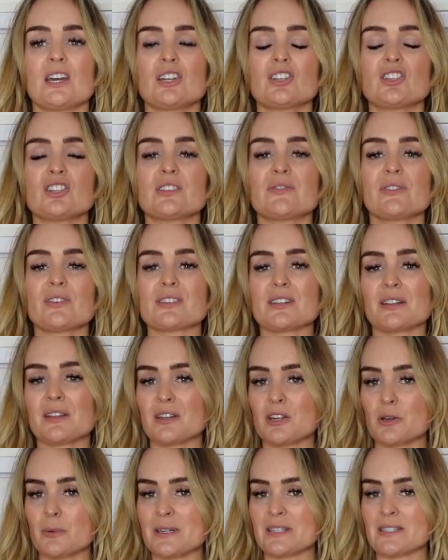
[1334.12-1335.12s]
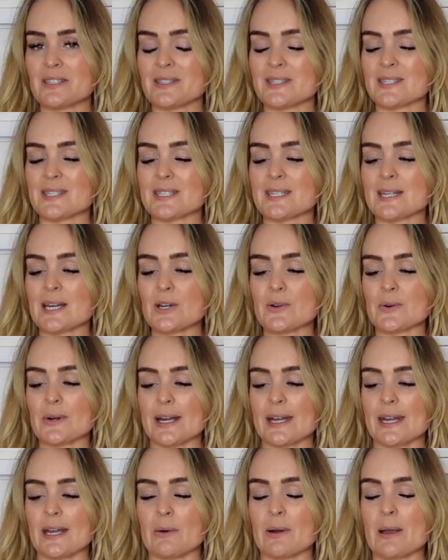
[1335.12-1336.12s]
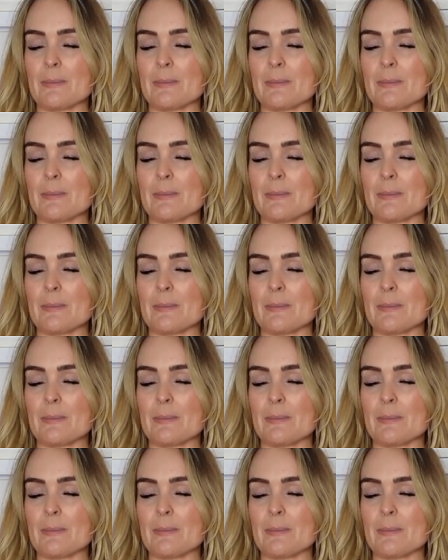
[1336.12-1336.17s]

just feels a little bit snug right now.